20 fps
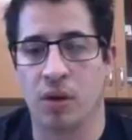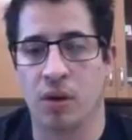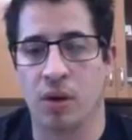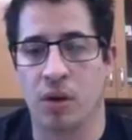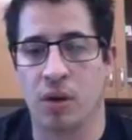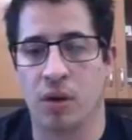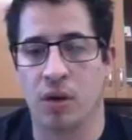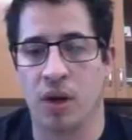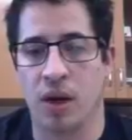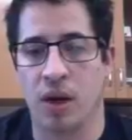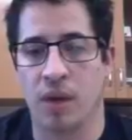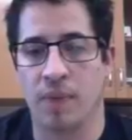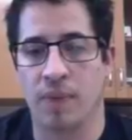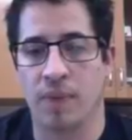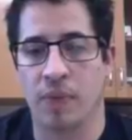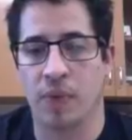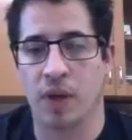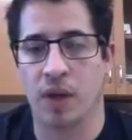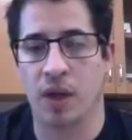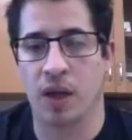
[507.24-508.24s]
Okay,
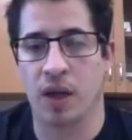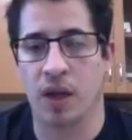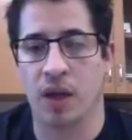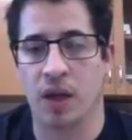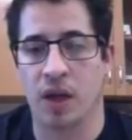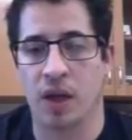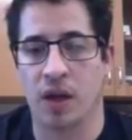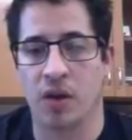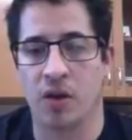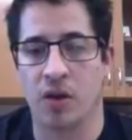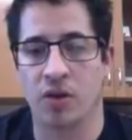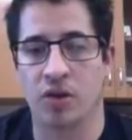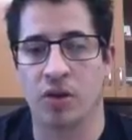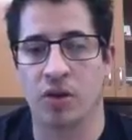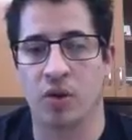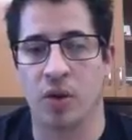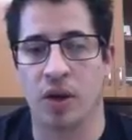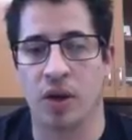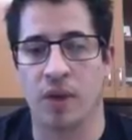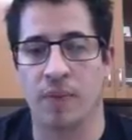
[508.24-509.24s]
it can get close
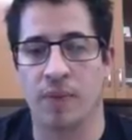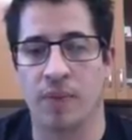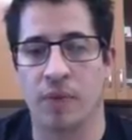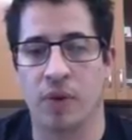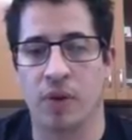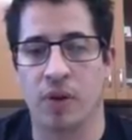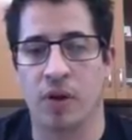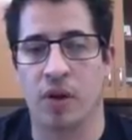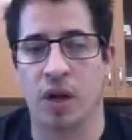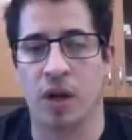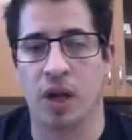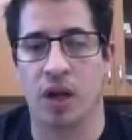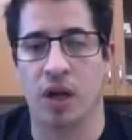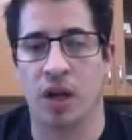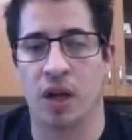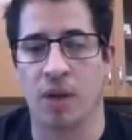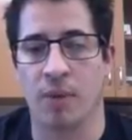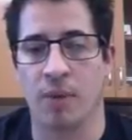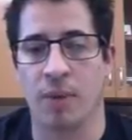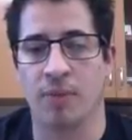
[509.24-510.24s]
to it, it can
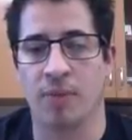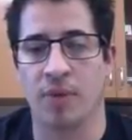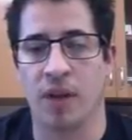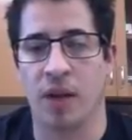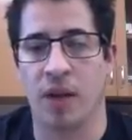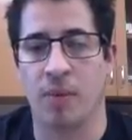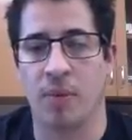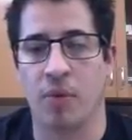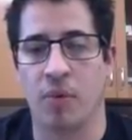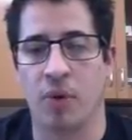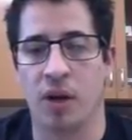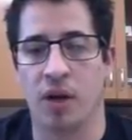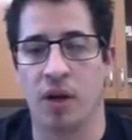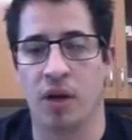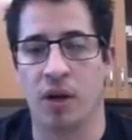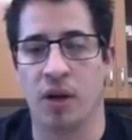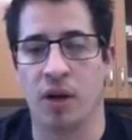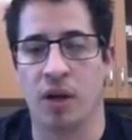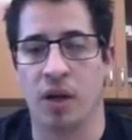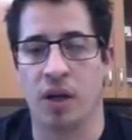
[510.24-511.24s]
come up to that point,
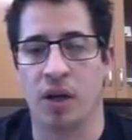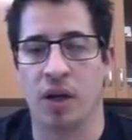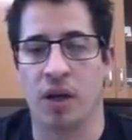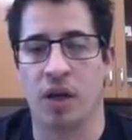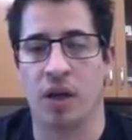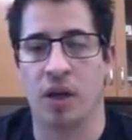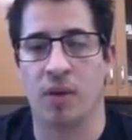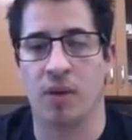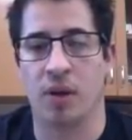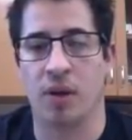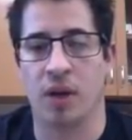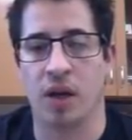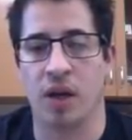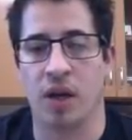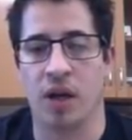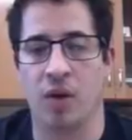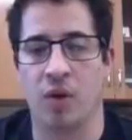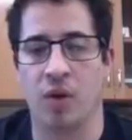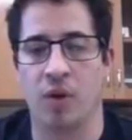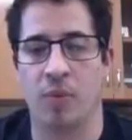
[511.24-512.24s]
it can get
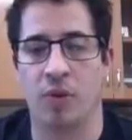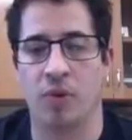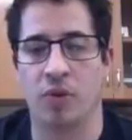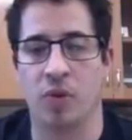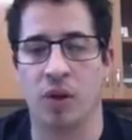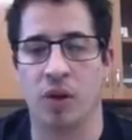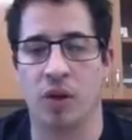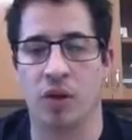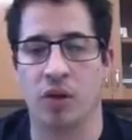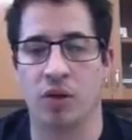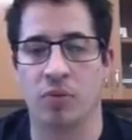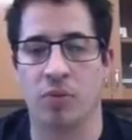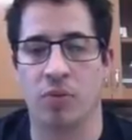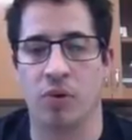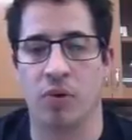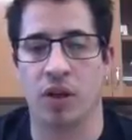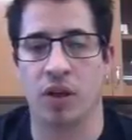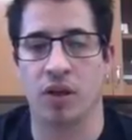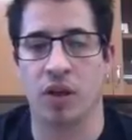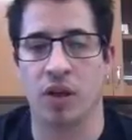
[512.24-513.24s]
anywhere between those
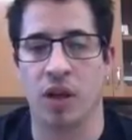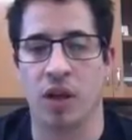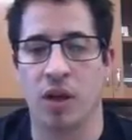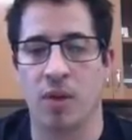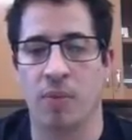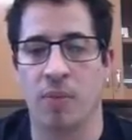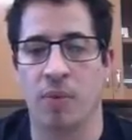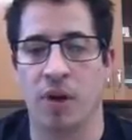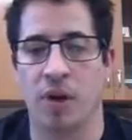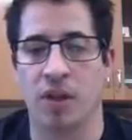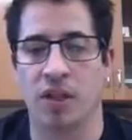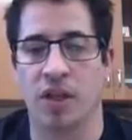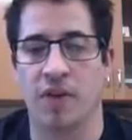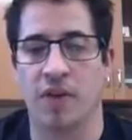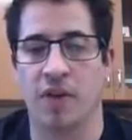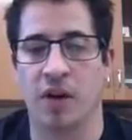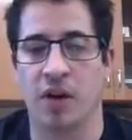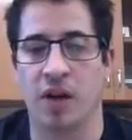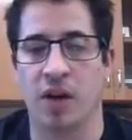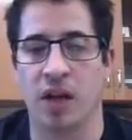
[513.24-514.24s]
points, but it's
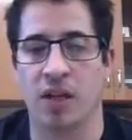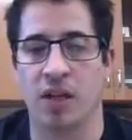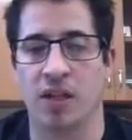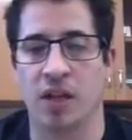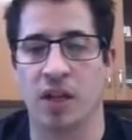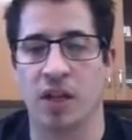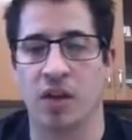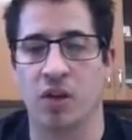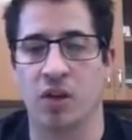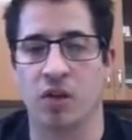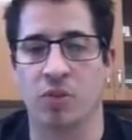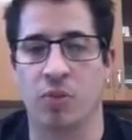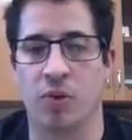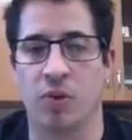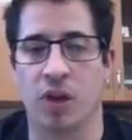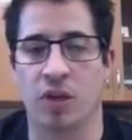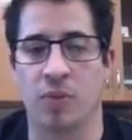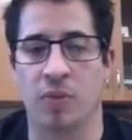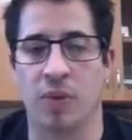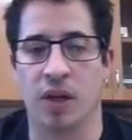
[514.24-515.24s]
never going to exceed those
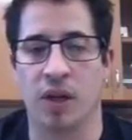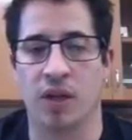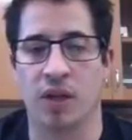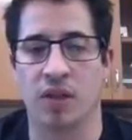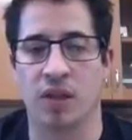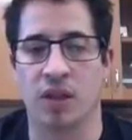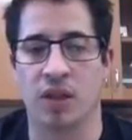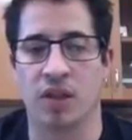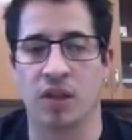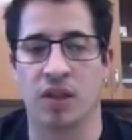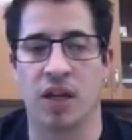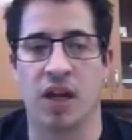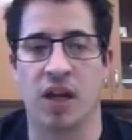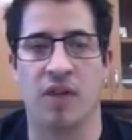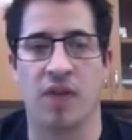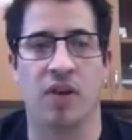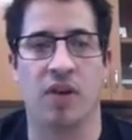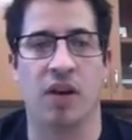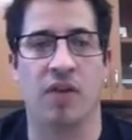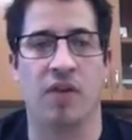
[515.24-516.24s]
points because it doesn't
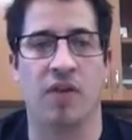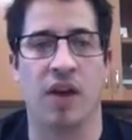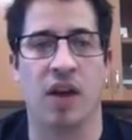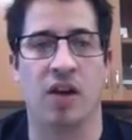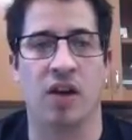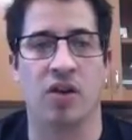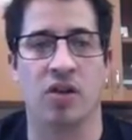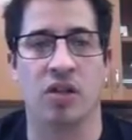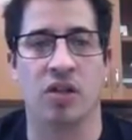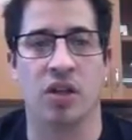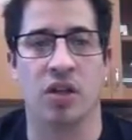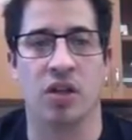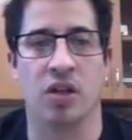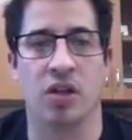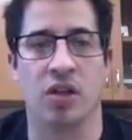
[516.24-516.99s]
have enough energy.